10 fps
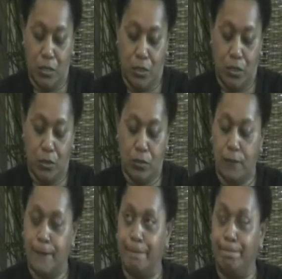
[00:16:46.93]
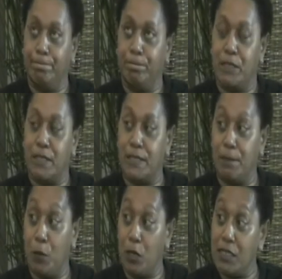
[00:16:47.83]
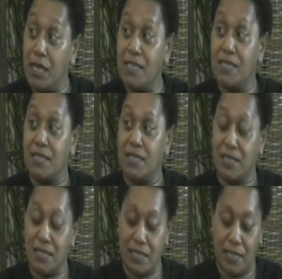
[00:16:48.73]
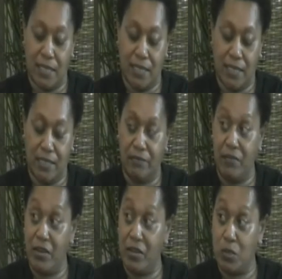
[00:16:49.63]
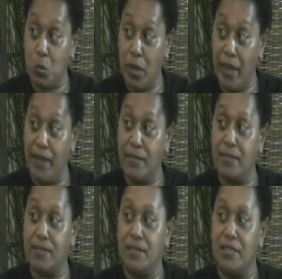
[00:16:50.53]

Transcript: to support us in various ways,